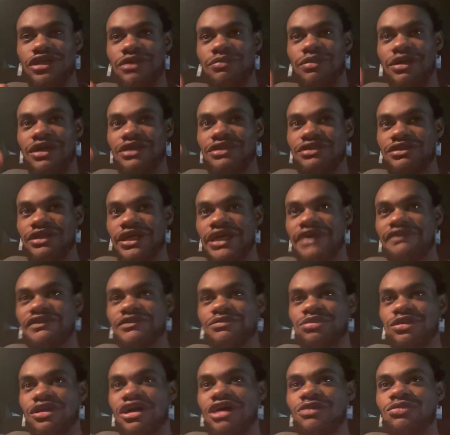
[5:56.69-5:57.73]
about every
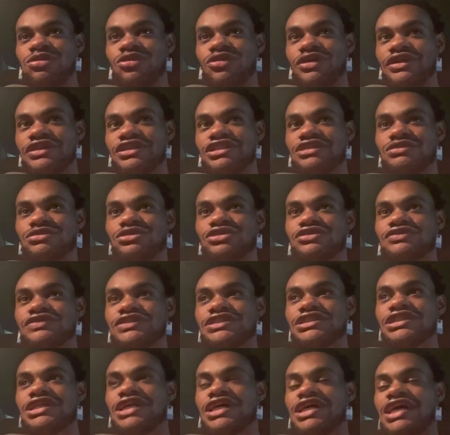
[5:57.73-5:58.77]
plot point in this
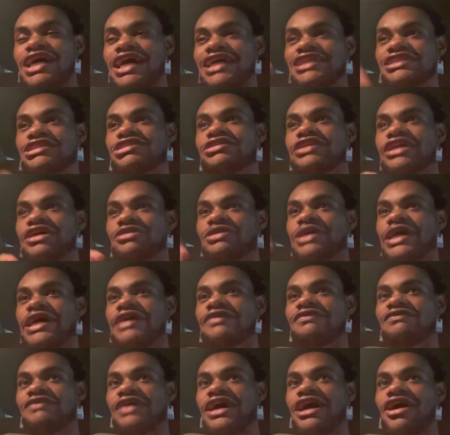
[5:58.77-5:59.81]
movie, I still think it would
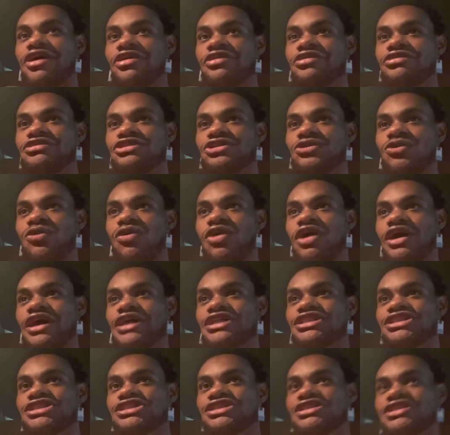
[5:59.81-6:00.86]
have value to
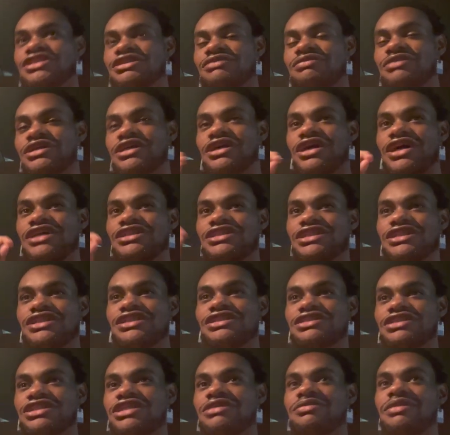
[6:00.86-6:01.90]
watch because it
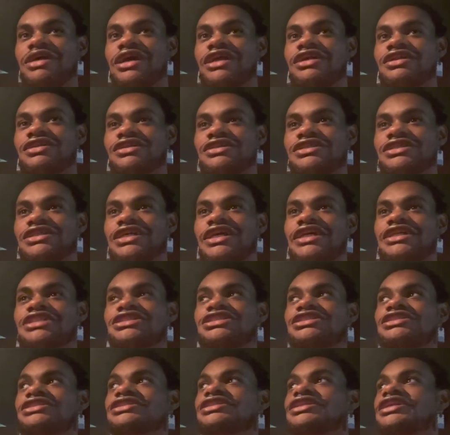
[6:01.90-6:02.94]
is cinematically
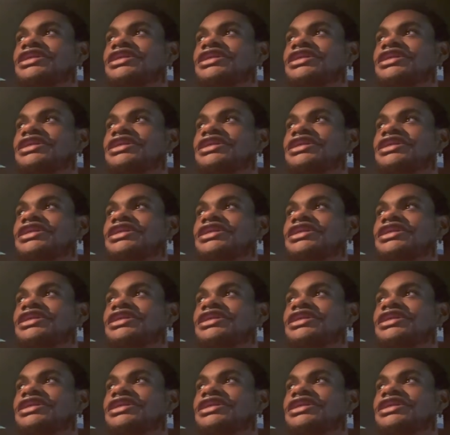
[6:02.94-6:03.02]
engaging.